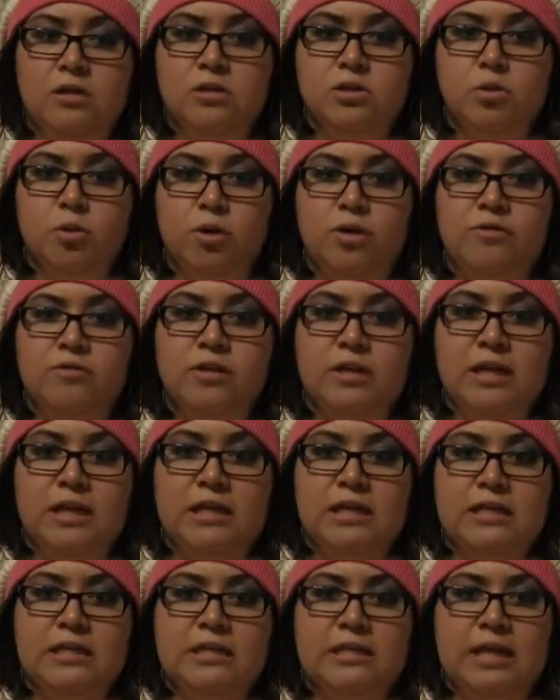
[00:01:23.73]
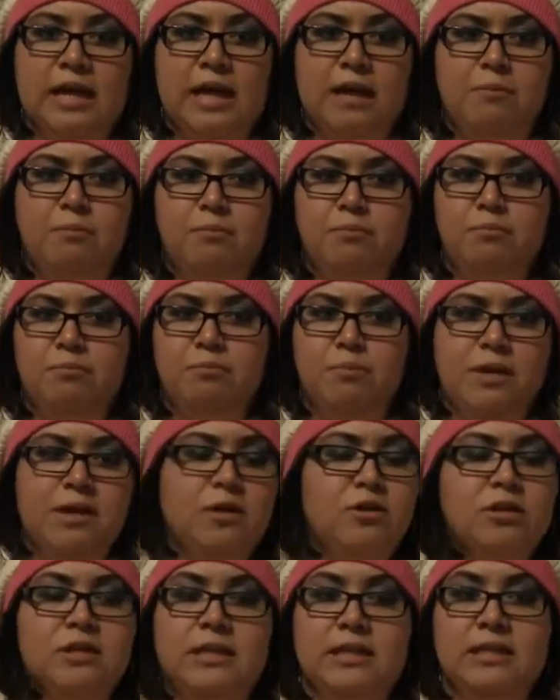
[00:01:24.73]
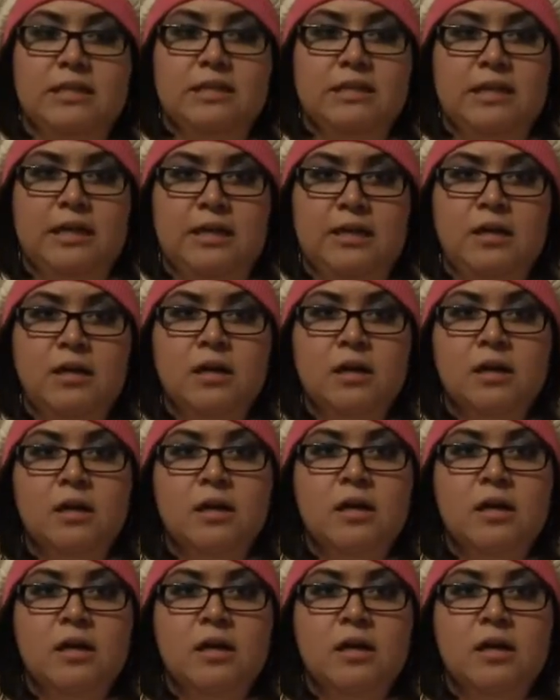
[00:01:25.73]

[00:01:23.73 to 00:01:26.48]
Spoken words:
toy release and beer tasting